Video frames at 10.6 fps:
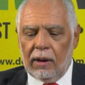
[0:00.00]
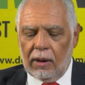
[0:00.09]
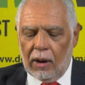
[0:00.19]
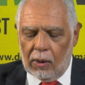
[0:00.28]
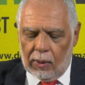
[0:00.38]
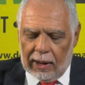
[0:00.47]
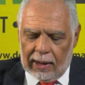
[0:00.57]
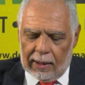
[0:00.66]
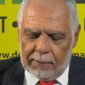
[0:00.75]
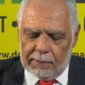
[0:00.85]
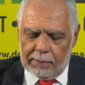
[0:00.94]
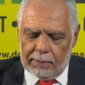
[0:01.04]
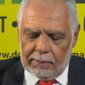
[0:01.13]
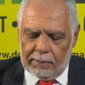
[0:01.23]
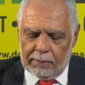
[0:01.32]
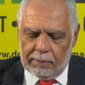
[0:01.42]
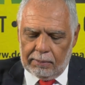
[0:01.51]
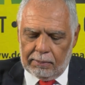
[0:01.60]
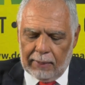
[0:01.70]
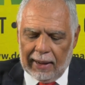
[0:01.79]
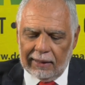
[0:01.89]
Now,
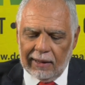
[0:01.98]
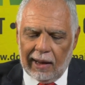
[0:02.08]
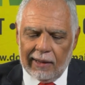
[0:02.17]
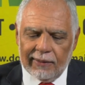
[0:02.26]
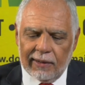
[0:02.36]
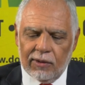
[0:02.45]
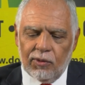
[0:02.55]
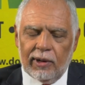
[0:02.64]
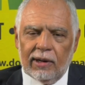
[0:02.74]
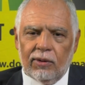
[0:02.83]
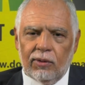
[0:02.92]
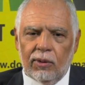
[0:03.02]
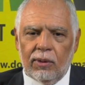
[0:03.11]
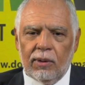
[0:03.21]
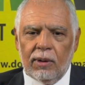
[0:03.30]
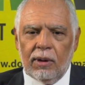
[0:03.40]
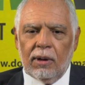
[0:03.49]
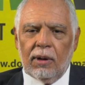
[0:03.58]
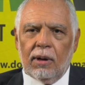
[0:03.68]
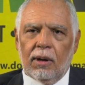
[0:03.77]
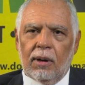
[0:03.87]
my task is really to
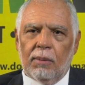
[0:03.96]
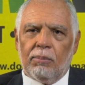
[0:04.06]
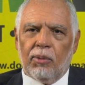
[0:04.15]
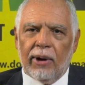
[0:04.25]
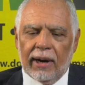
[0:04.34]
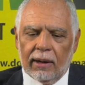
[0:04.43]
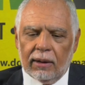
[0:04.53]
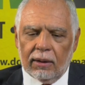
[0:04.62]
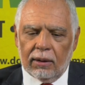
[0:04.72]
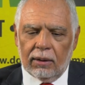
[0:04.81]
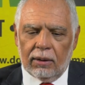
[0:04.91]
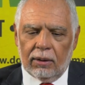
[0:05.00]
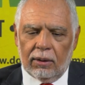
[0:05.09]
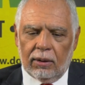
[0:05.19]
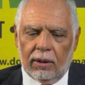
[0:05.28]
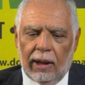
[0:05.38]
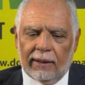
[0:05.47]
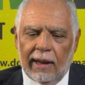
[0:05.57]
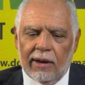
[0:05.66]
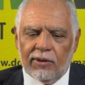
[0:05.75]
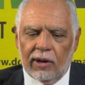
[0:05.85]
bring
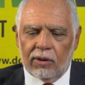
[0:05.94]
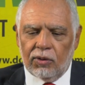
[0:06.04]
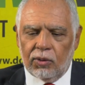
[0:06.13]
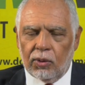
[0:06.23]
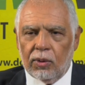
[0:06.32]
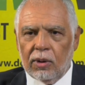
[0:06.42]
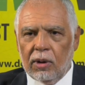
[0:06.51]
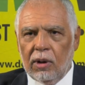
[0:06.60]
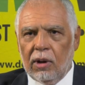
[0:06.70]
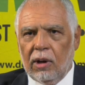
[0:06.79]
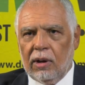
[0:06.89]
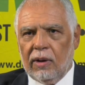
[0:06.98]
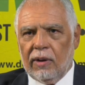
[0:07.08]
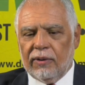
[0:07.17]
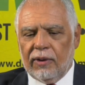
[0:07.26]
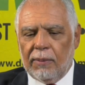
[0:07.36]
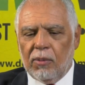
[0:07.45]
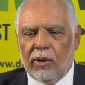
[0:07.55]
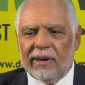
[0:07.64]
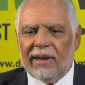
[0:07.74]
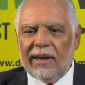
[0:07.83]
attention to some
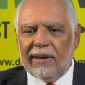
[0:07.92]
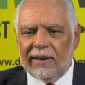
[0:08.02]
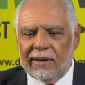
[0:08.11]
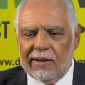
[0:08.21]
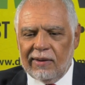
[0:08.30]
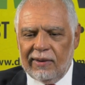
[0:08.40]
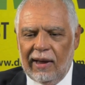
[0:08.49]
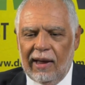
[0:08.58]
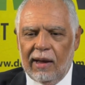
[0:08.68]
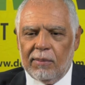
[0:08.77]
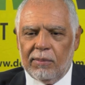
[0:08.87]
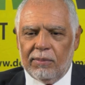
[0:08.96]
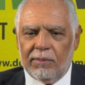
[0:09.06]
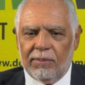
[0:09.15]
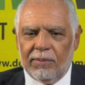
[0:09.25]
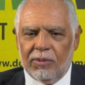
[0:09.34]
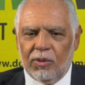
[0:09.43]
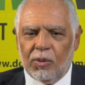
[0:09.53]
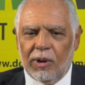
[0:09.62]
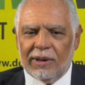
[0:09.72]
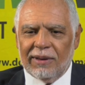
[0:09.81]
more details to
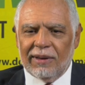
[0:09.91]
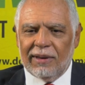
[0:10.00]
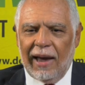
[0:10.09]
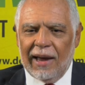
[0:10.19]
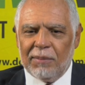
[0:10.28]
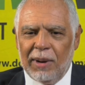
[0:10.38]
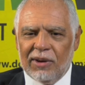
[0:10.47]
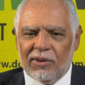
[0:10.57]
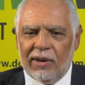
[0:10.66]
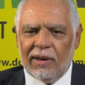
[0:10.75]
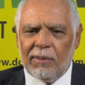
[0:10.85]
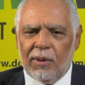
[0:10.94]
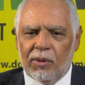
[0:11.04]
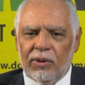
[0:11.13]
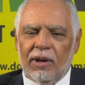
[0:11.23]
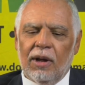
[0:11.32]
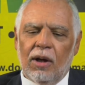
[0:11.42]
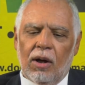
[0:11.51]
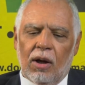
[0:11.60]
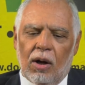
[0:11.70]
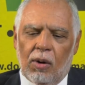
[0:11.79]
what Diane mentioned about
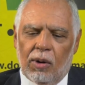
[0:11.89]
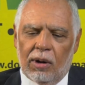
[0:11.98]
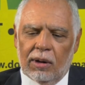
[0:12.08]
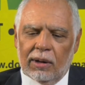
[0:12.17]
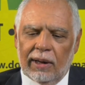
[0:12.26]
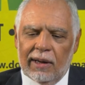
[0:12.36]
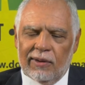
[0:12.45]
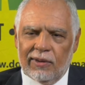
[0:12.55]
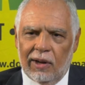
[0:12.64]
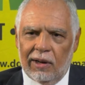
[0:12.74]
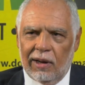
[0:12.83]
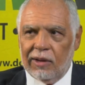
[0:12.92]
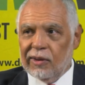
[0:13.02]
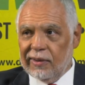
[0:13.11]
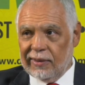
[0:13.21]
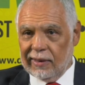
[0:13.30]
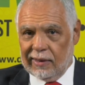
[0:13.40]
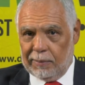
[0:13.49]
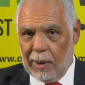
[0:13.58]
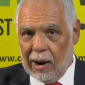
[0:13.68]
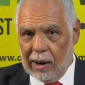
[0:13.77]
our Kingston Logistics
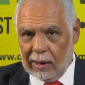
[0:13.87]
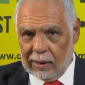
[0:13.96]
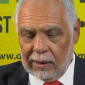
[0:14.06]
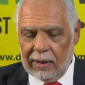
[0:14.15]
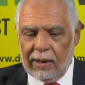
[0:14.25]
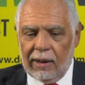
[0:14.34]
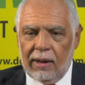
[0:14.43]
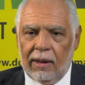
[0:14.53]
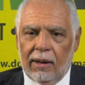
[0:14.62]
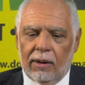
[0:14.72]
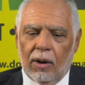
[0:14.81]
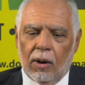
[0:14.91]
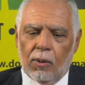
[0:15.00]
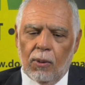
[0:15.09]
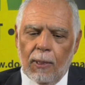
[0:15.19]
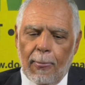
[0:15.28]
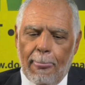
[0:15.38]
Park. Now,